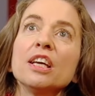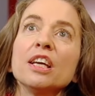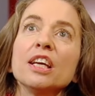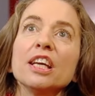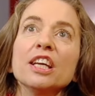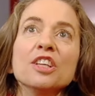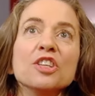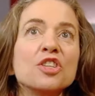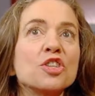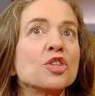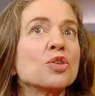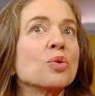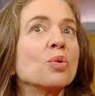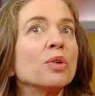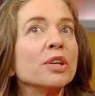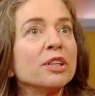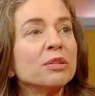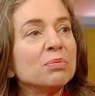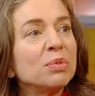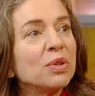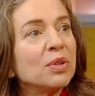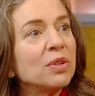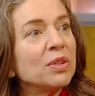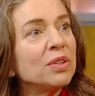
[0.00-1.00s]

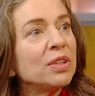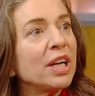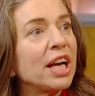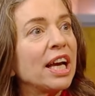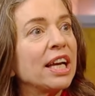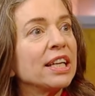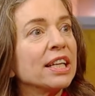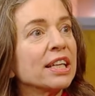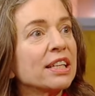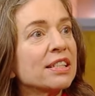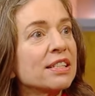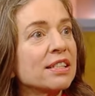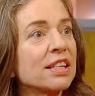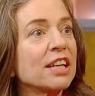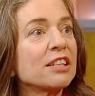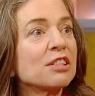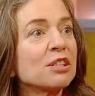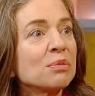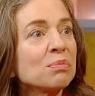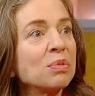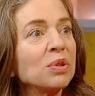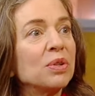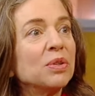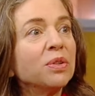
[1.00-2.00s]
enjoyable and
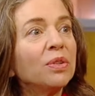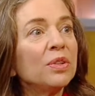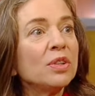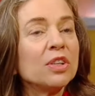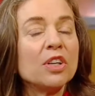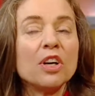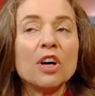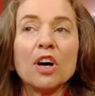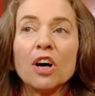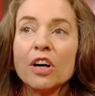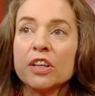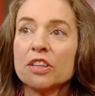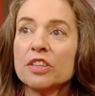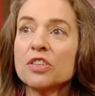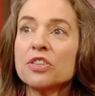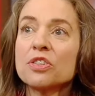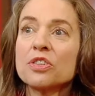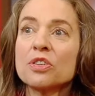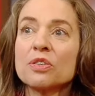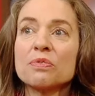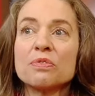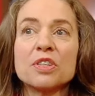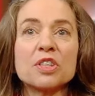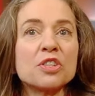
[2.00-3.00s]
accessible on the
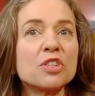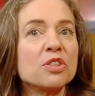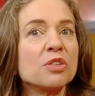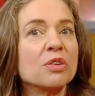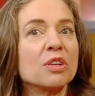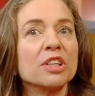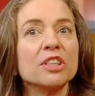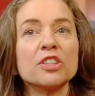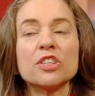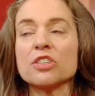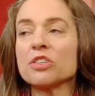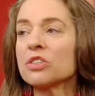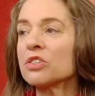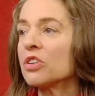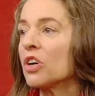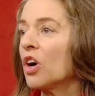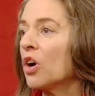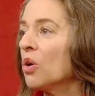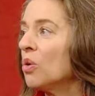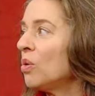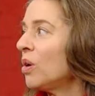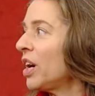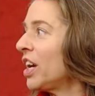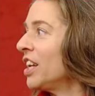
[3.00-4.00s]
surface. You can just
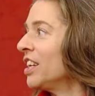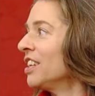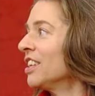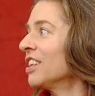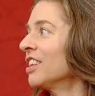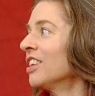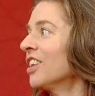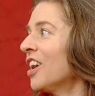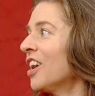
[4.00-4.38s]
go and